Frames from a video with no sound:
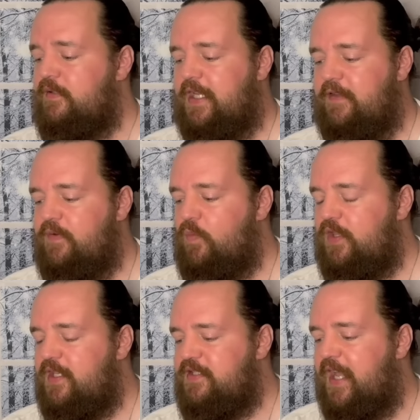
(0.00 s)
Even
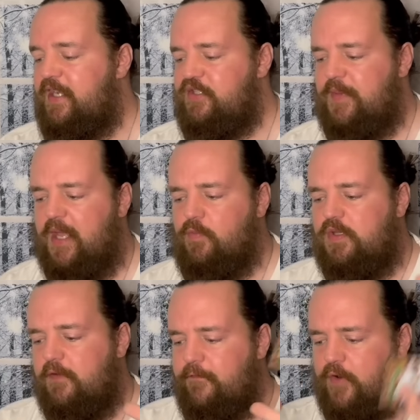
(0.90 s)
with this hanged man,
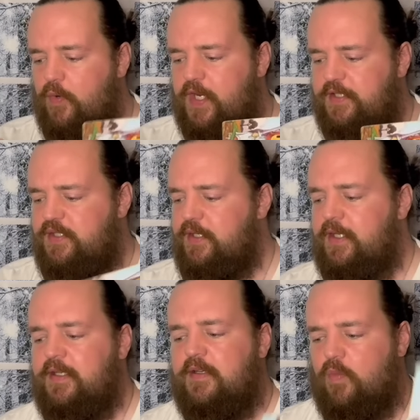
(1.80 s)
with the focused,
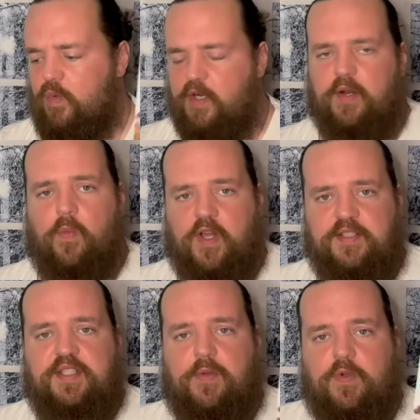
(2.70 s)
we're going to want
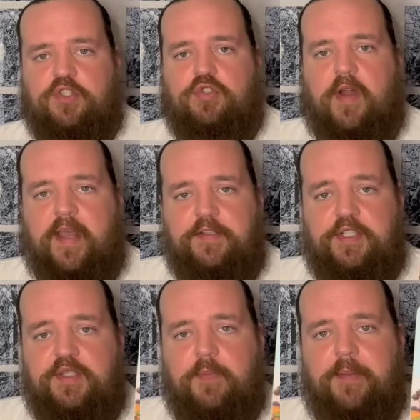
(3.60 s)
to see what
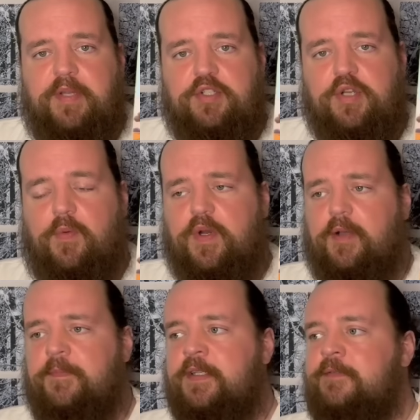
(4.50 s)
strategies might be showing up.